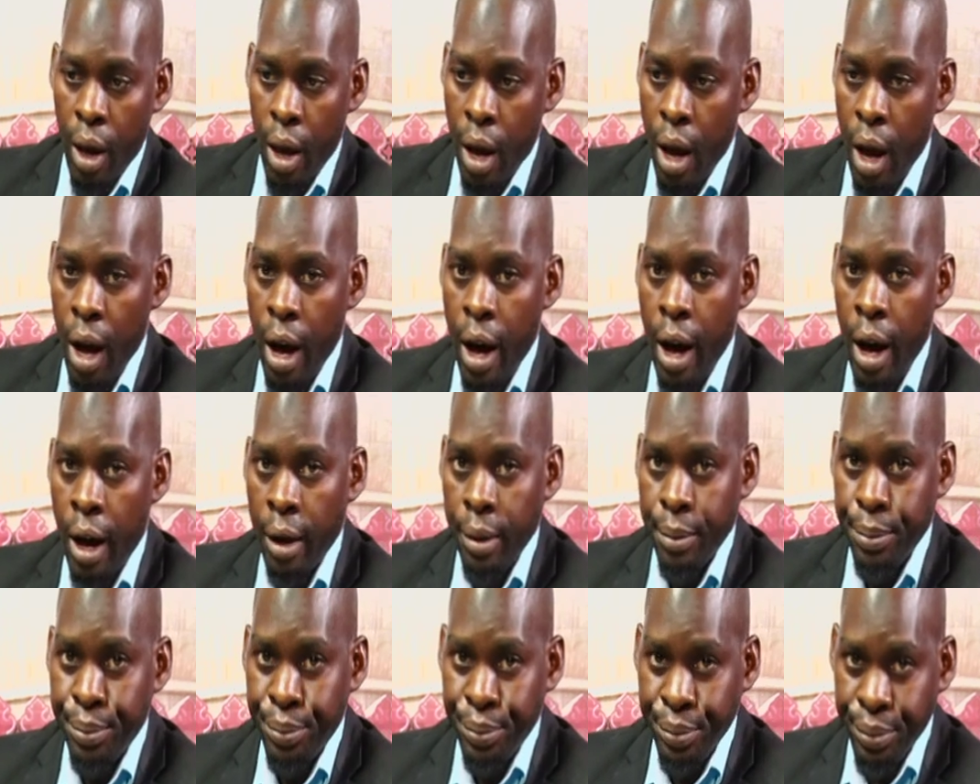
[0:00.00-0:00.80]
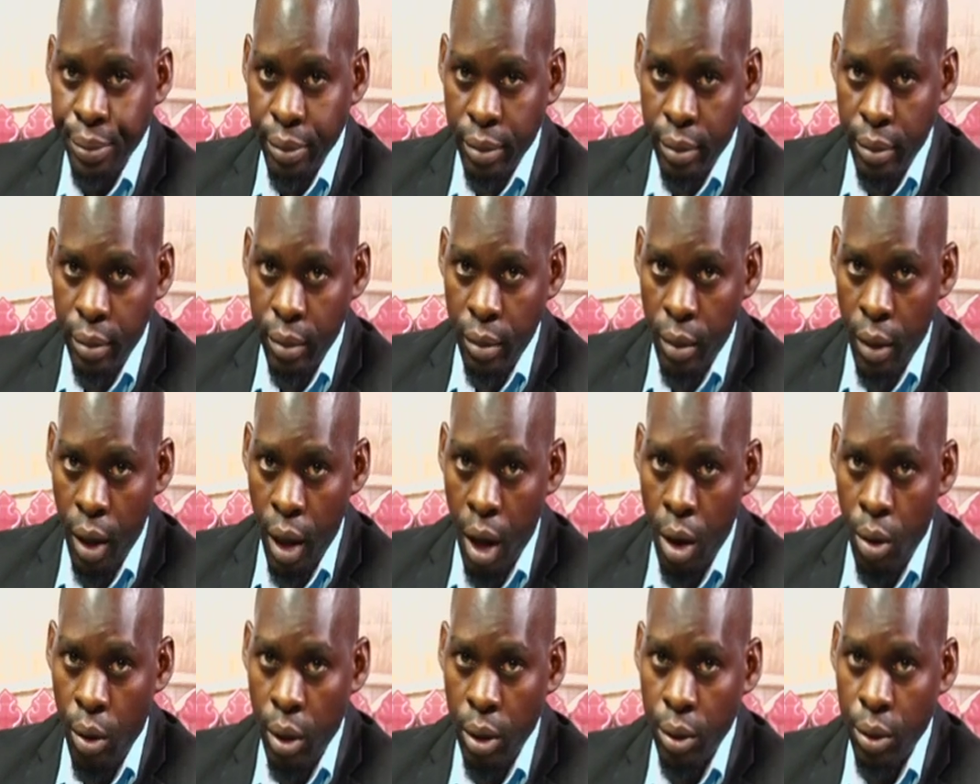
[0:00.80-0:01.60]
I
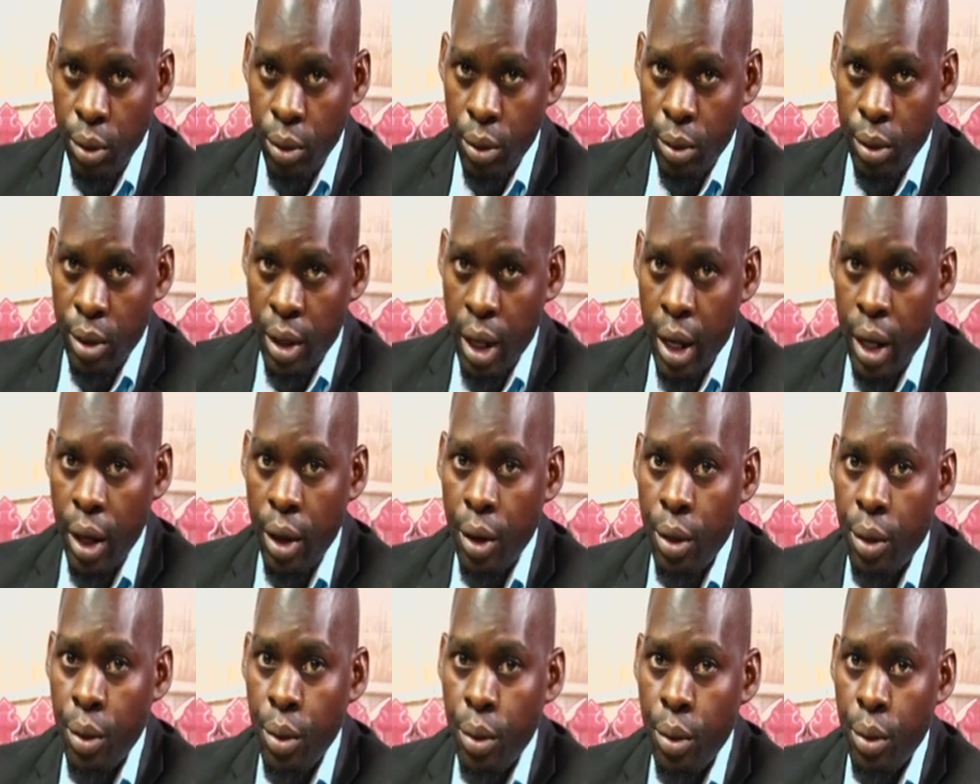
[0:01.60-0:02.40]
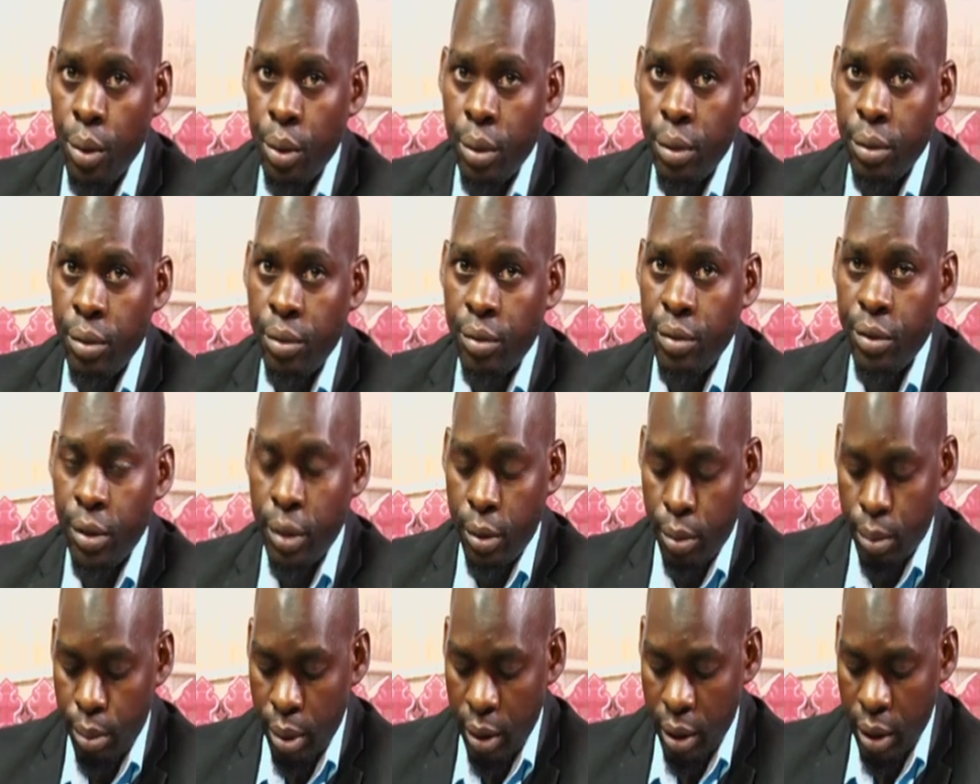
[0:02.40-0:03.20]
want to thank you for
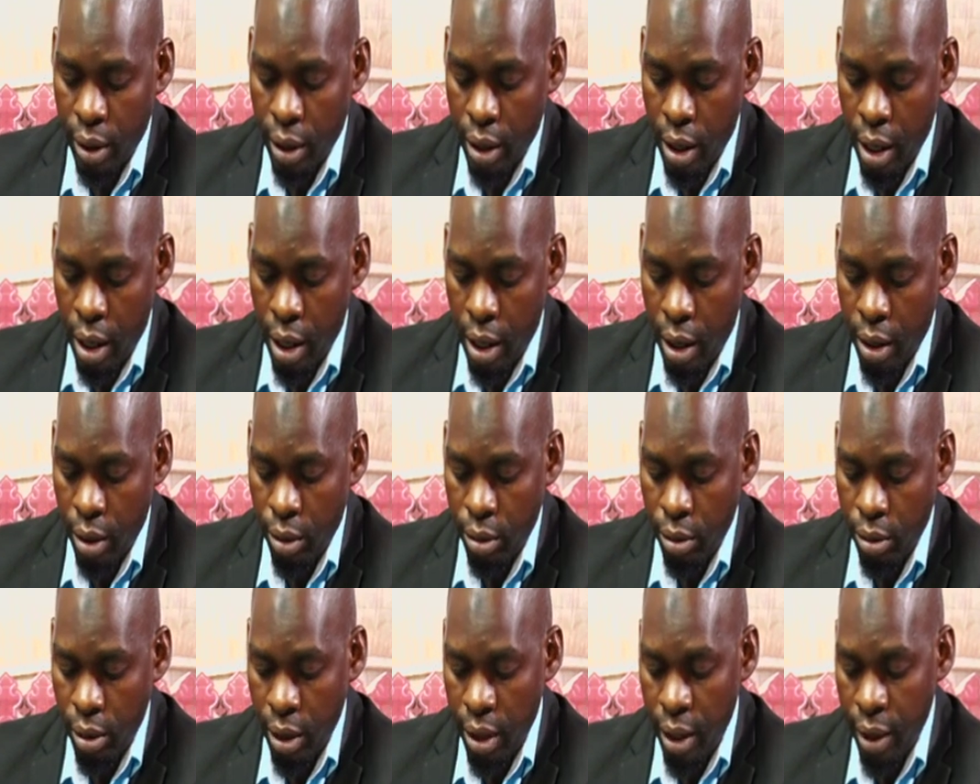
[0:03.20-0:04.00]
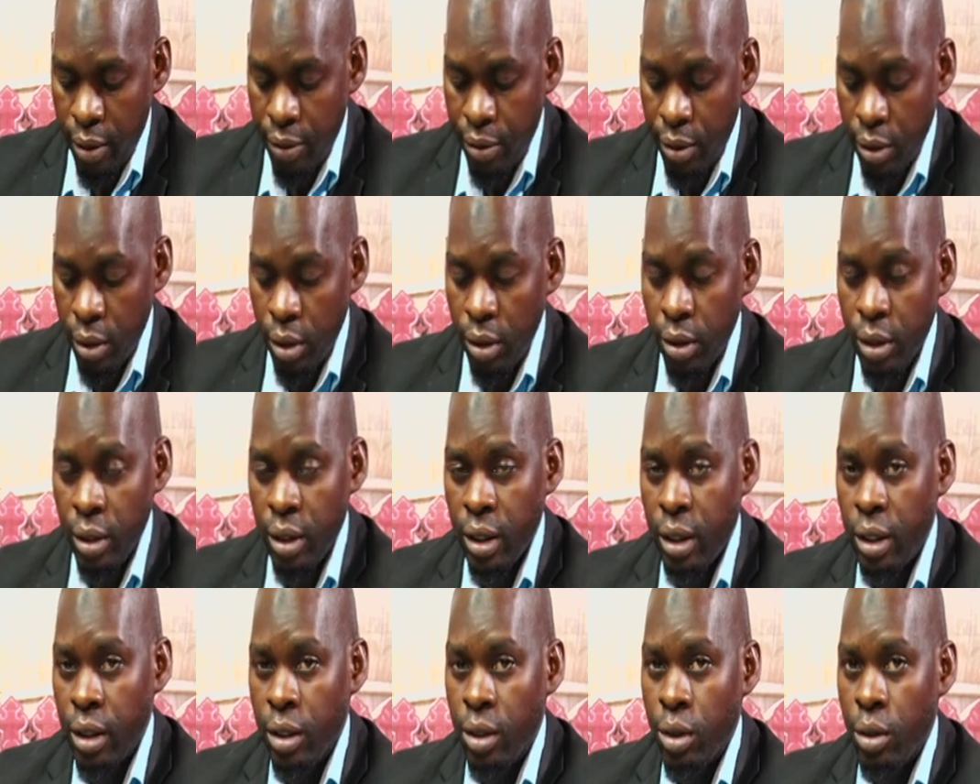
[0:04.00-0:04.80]
being a wonderful
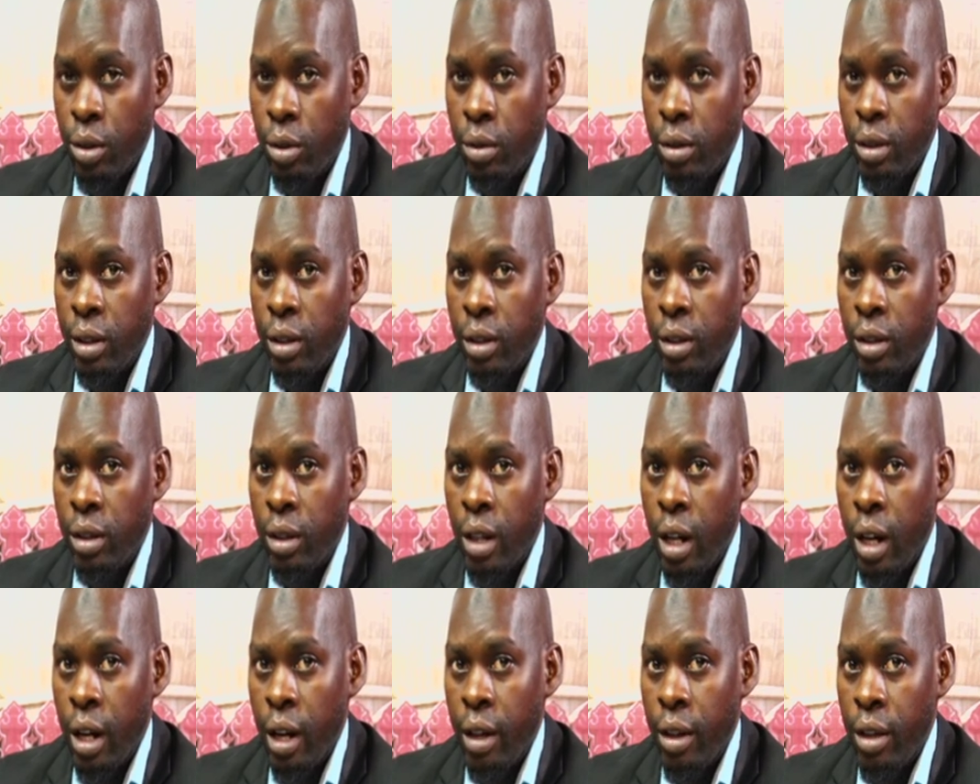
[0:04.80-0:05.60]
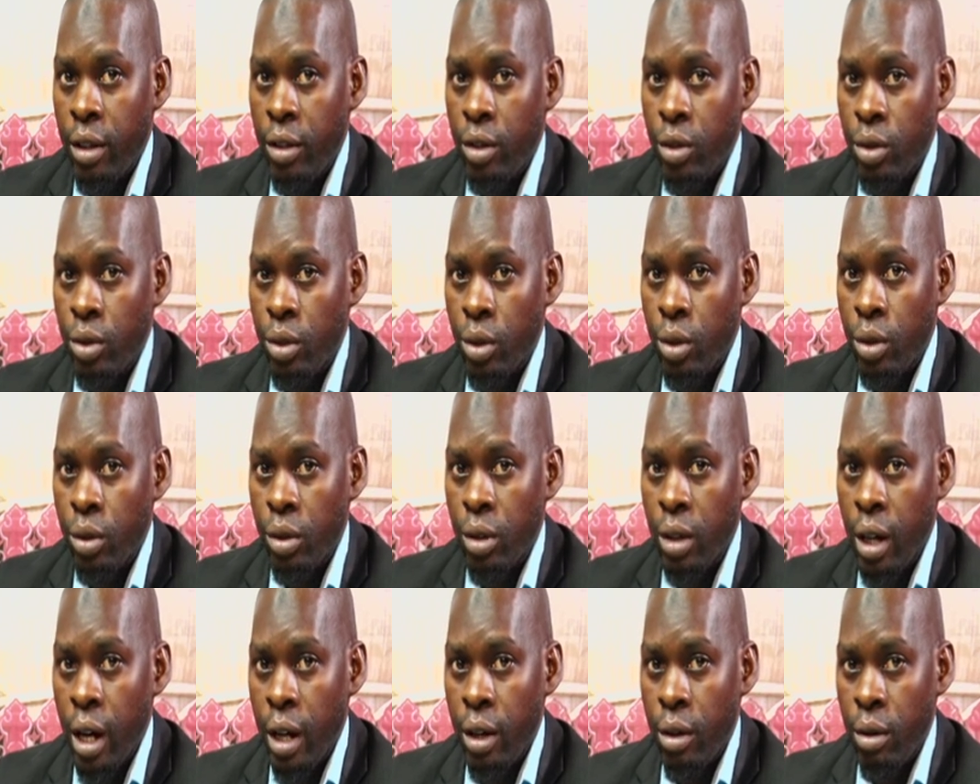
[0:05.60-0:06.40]
audience always. This show
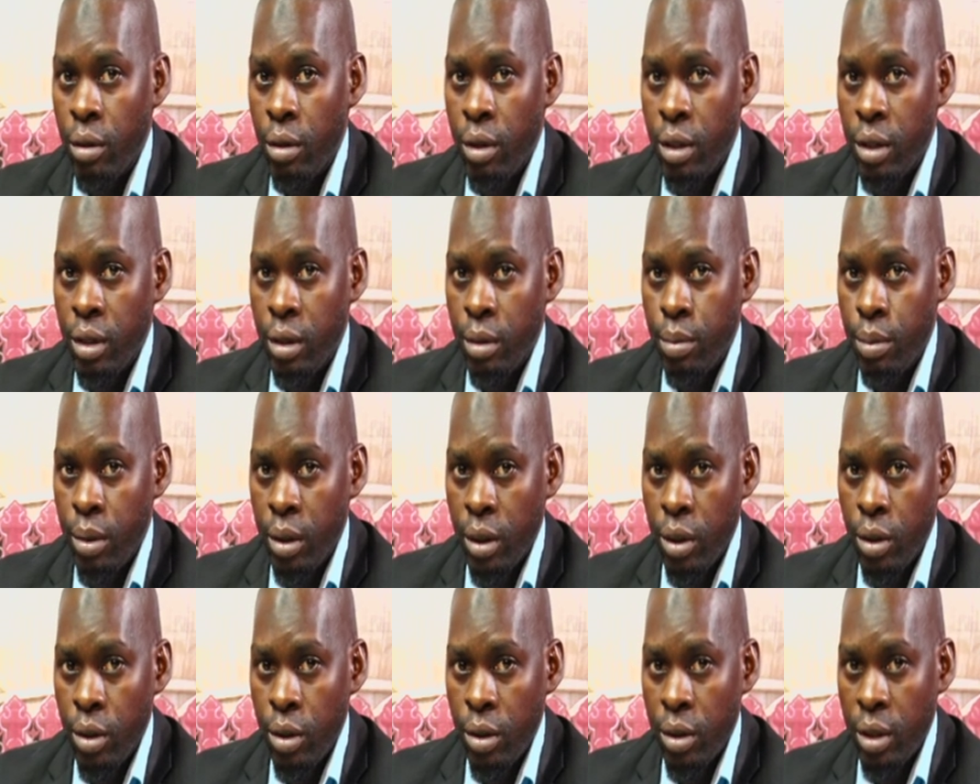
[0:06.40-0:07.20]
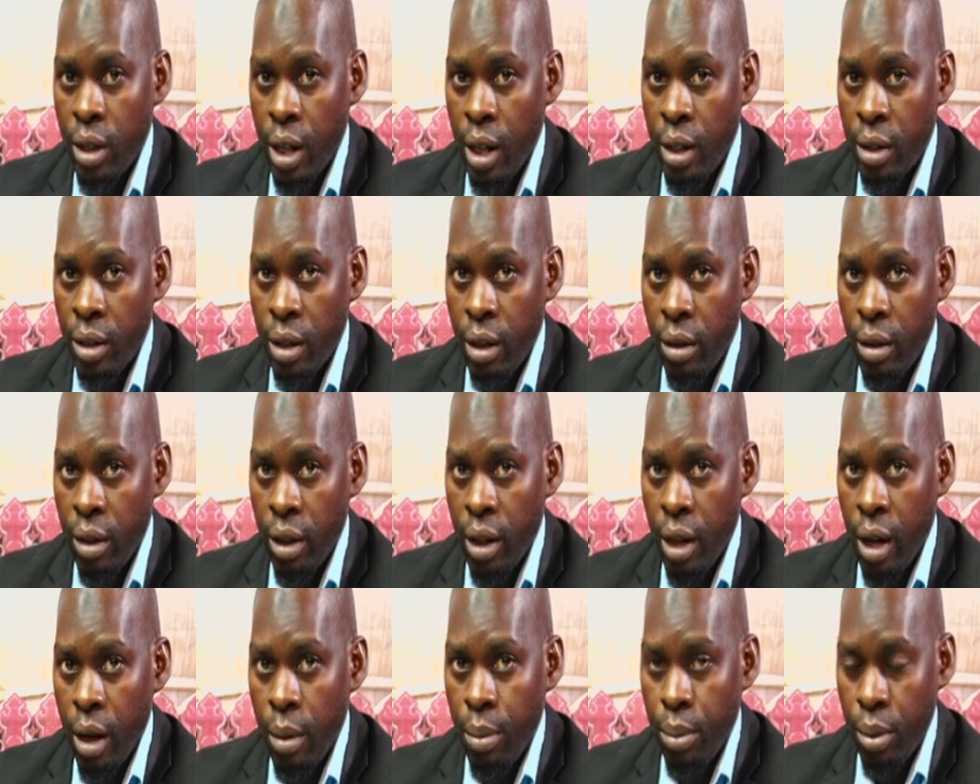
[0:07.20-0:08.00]
can always be got as a
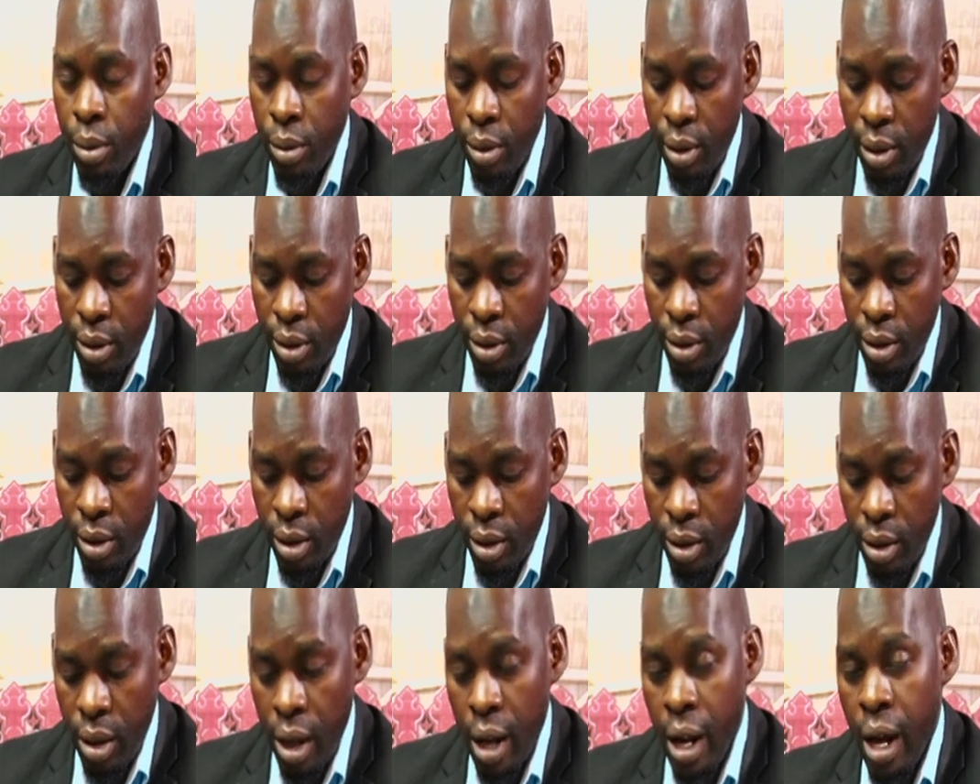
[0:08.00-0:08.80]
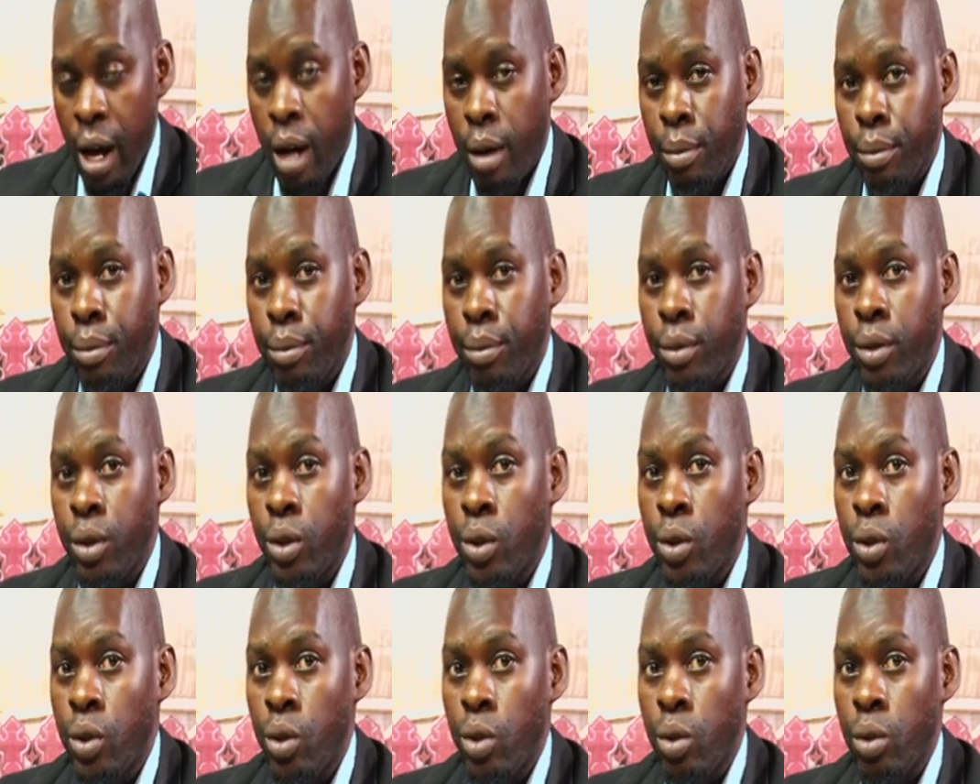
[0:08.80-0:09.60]
recap on this Salam
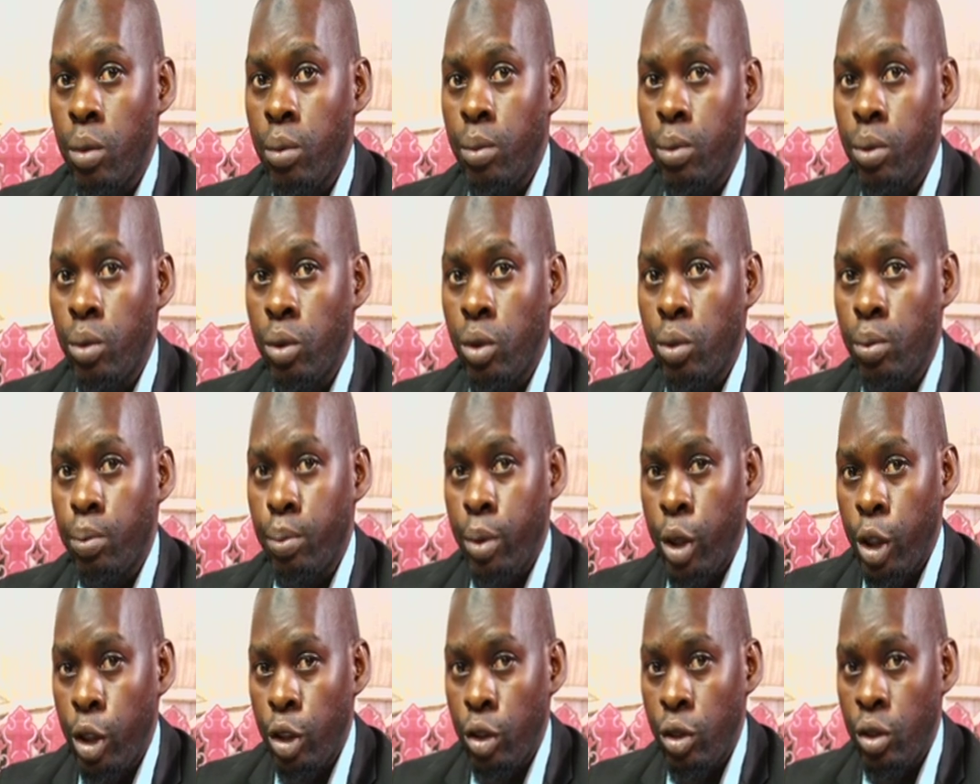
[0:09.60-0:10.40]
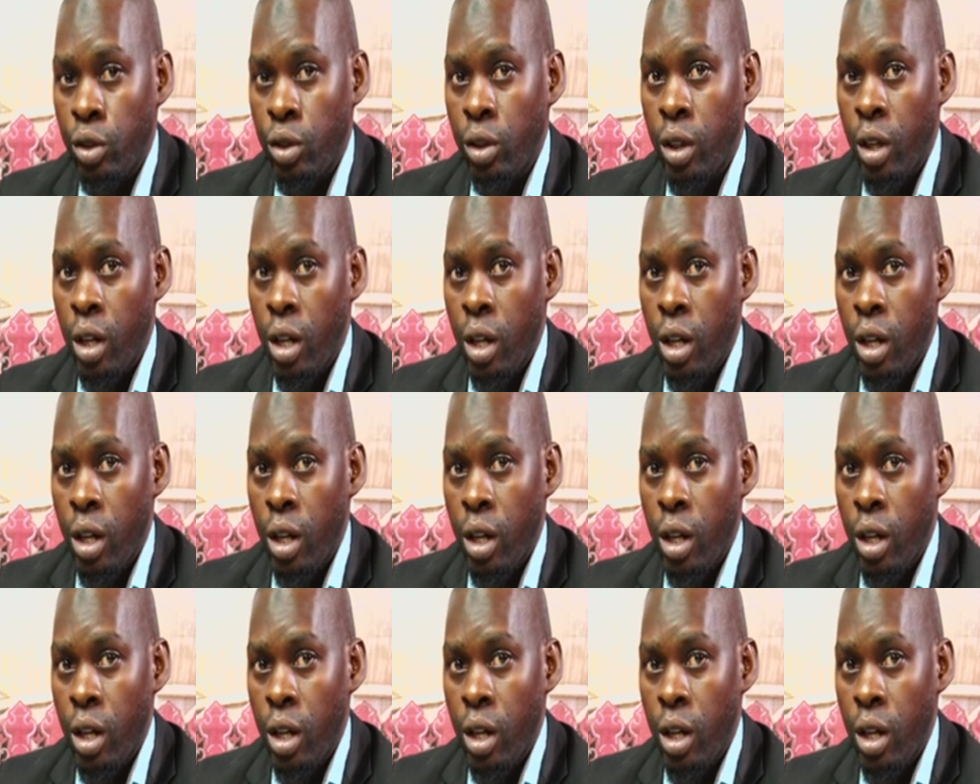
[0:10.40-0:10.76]
YouTube page.